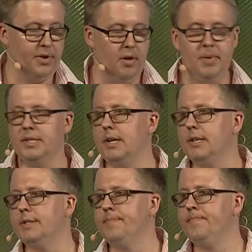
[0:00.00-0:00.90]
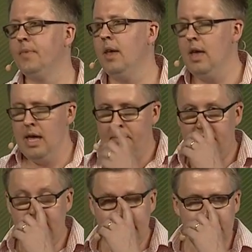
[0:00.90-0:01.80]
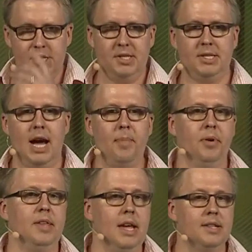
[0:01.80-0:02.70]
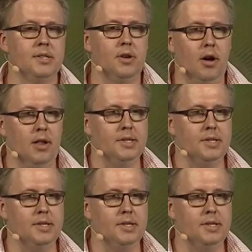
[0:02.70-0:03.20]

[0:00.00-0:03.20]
for your business. But it doesn't just stop with the install.